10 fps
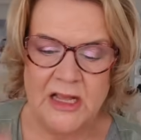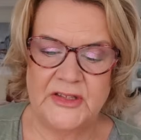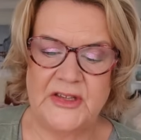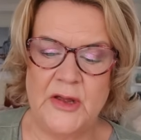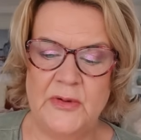
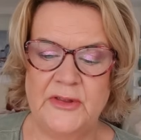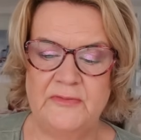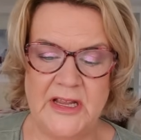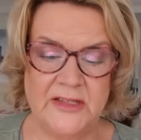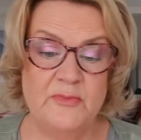So
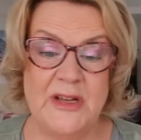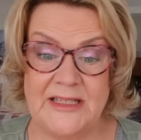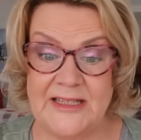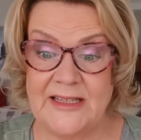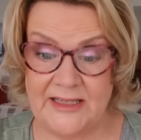the reason we're
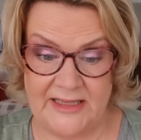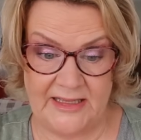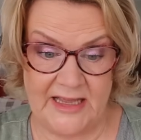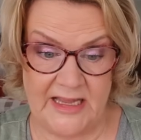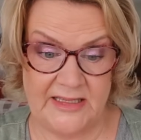
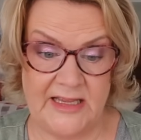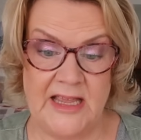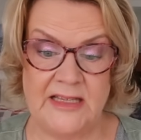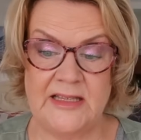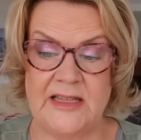discussing this
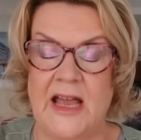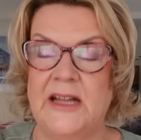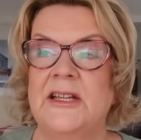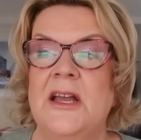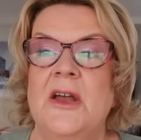is
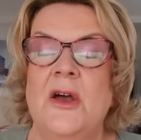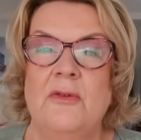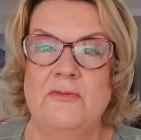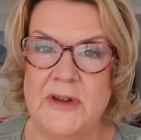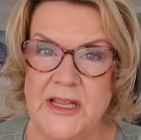that
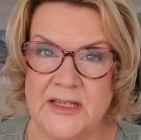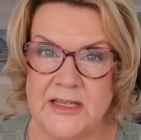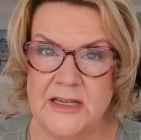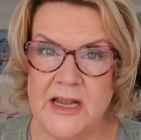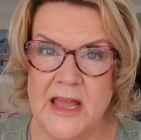
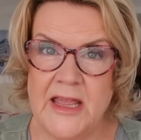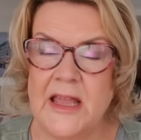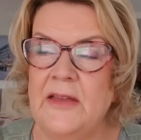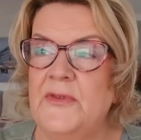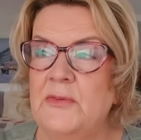
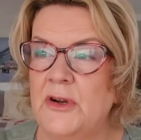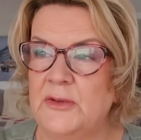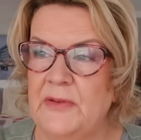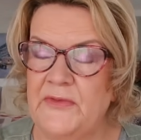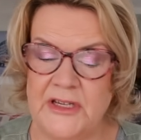recently, if you
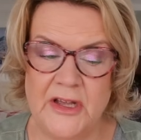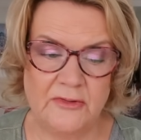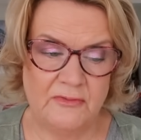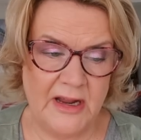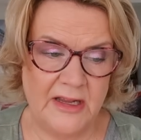watch my
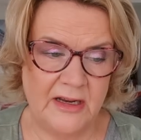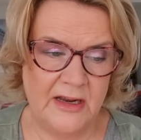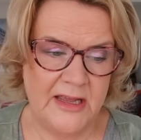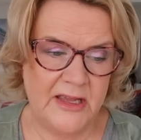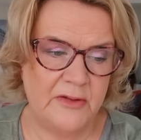videos
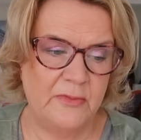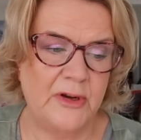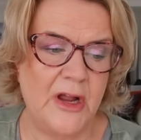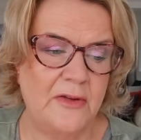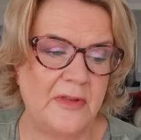regularly, you
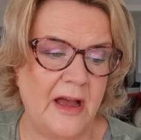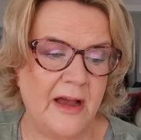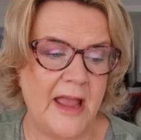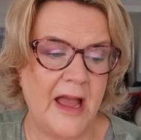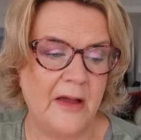will know that
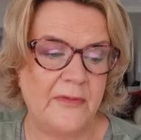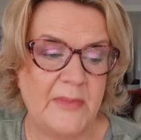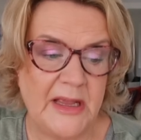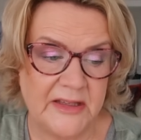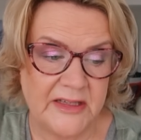I
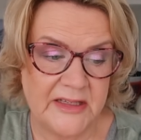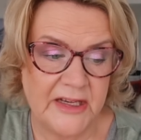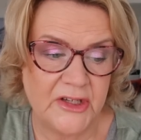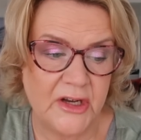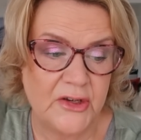have made the
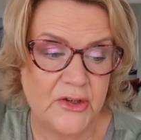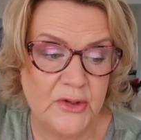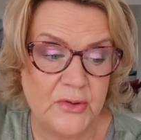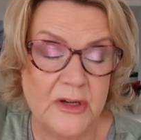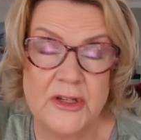decision
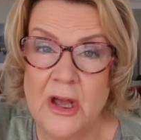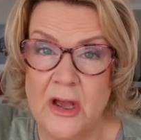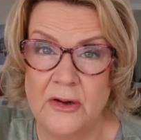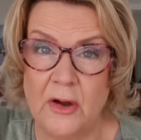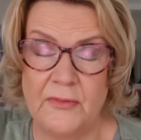to
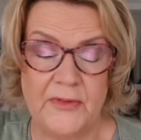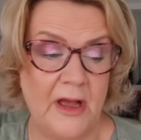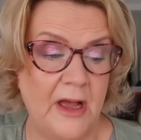turn off